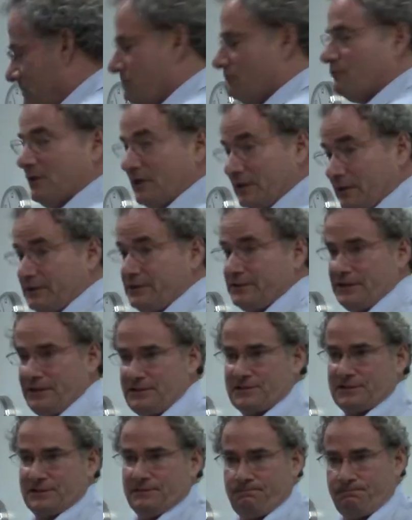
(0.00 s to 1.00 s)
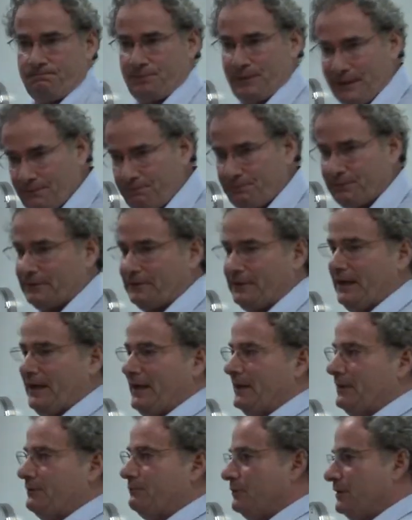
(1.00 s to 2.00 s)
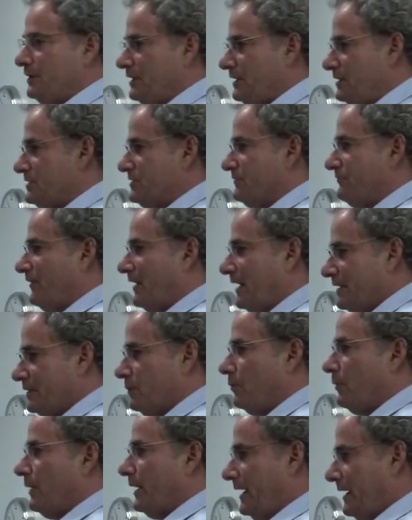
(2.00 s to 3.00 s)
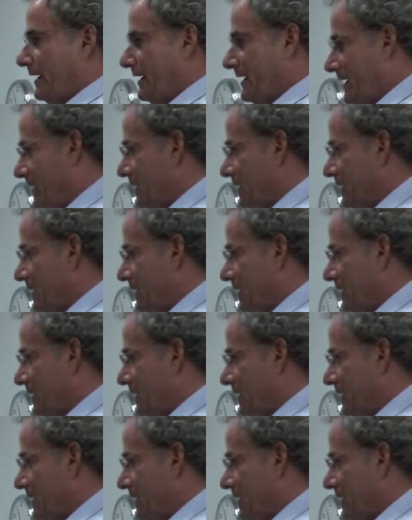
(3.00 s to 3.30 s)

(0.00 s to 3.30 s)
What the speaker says: really decent people, and we need to find a way